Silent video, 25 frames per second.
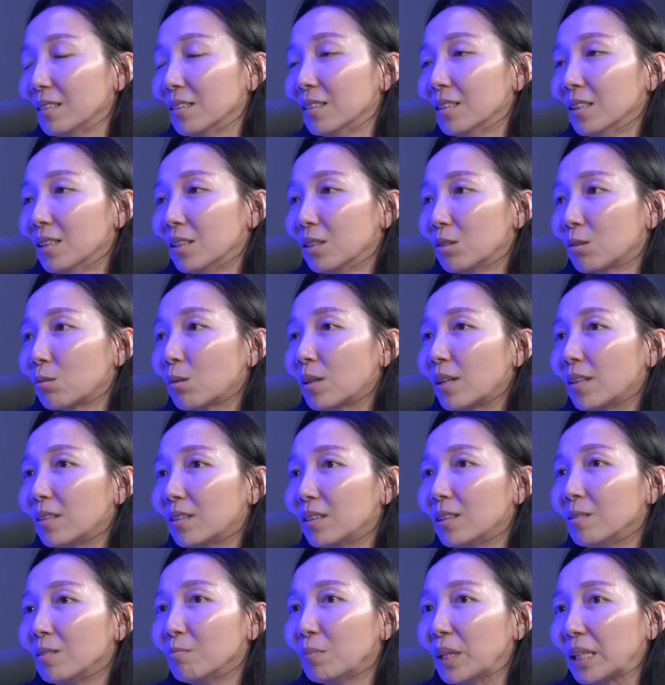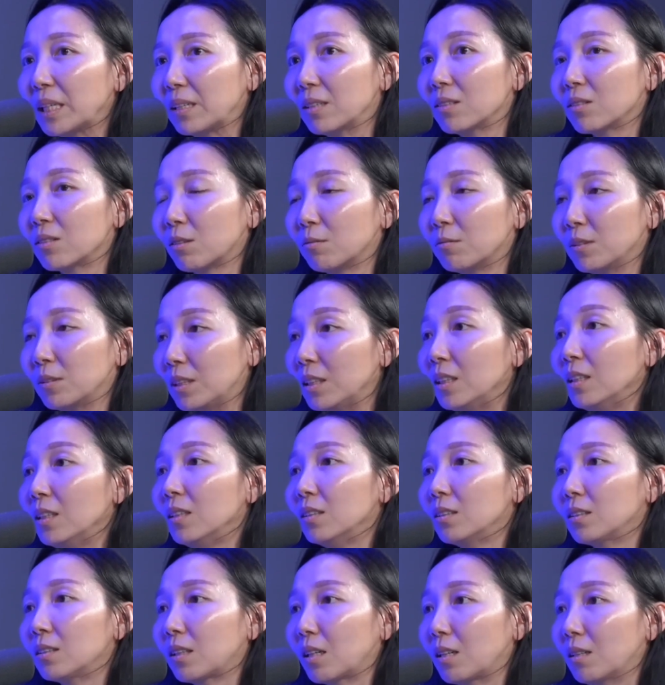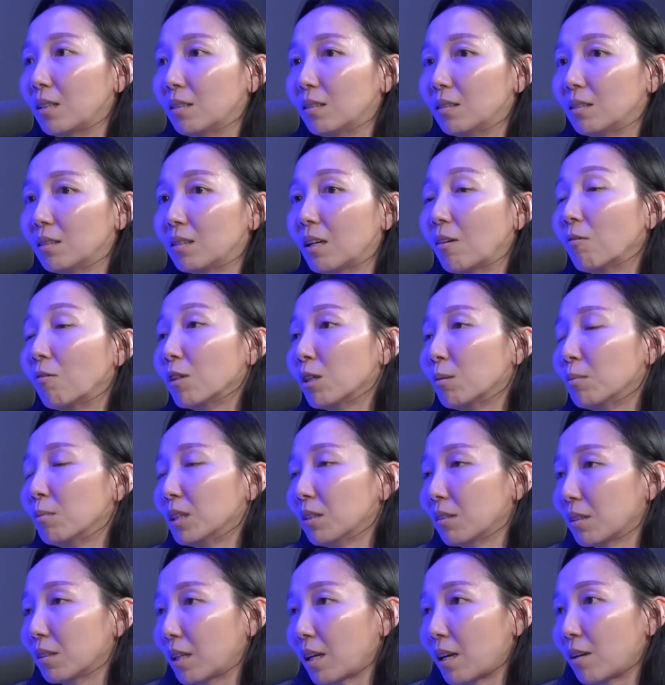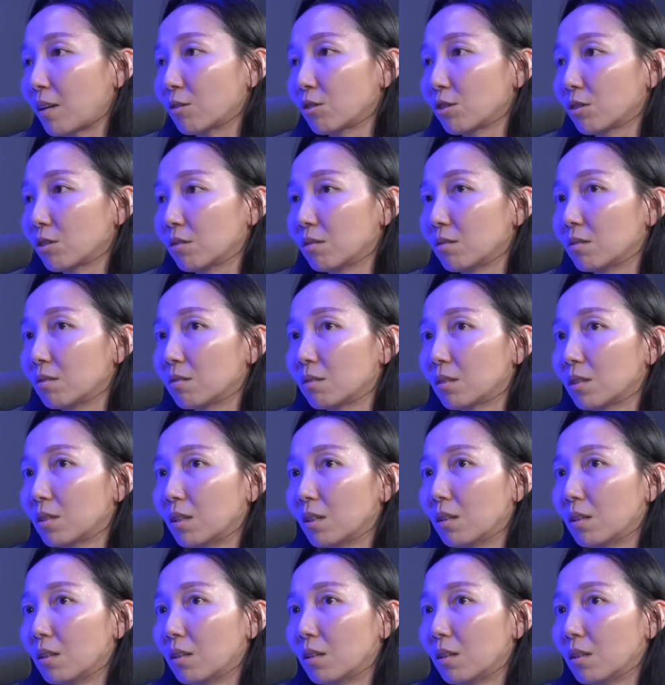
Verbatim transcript: Mm. So I think because of these and the development of the cultures,